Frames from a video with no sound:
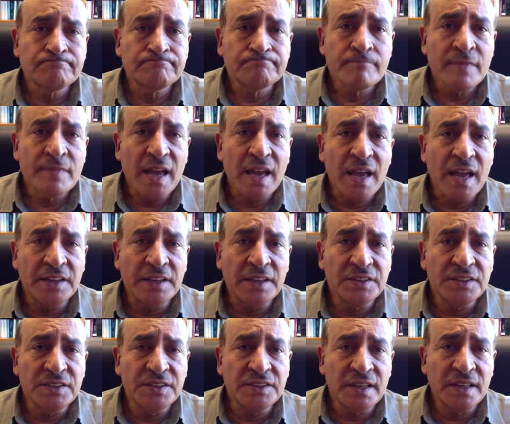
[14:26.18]

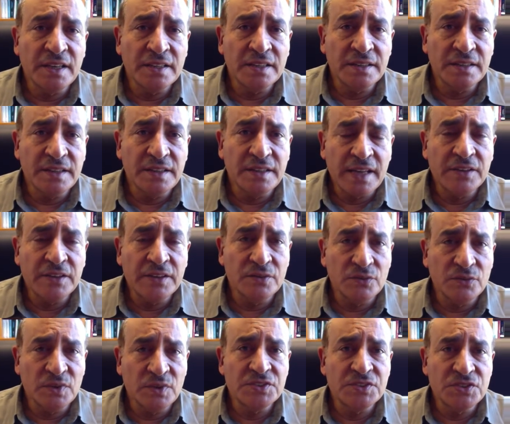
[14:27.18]
Then
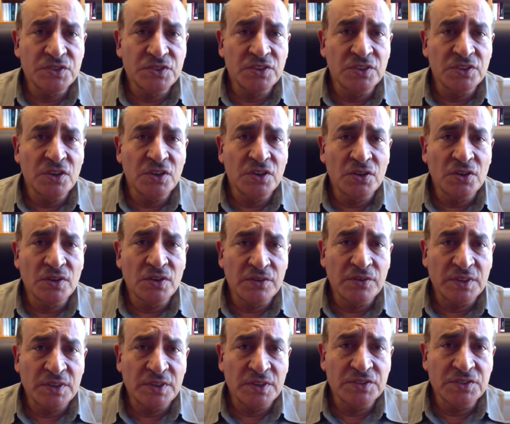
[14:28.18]
what you do
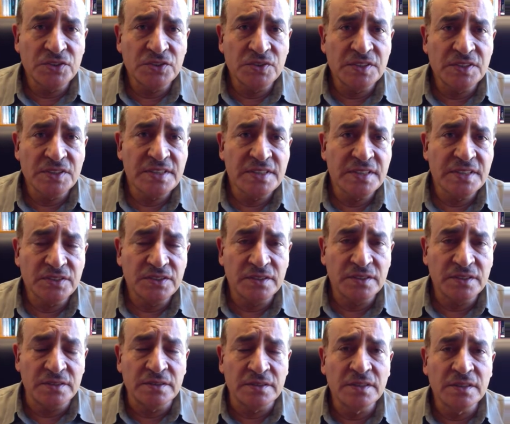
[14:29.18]
is that
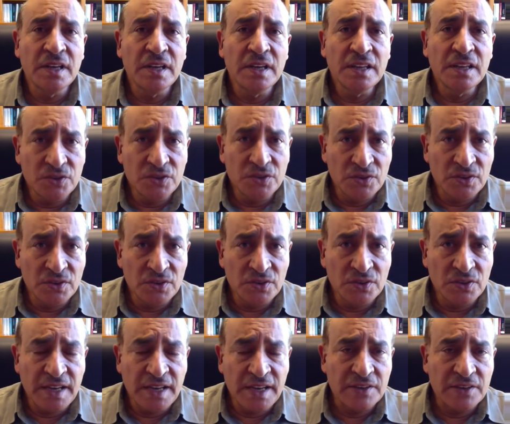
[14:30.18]
you learn
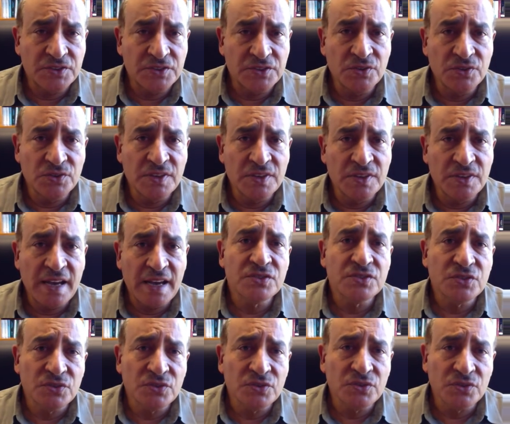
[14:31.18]
how to do that,
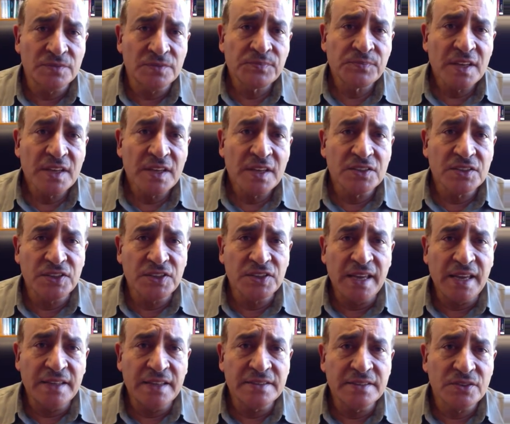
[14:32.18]
to
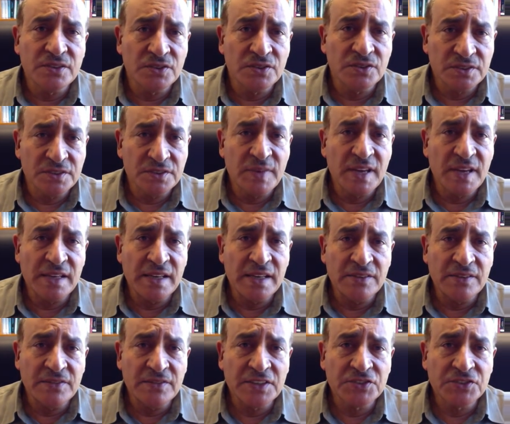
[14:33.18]
create or to
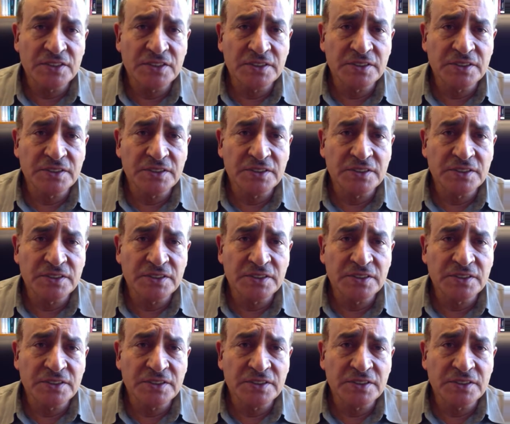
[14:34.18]
manufacture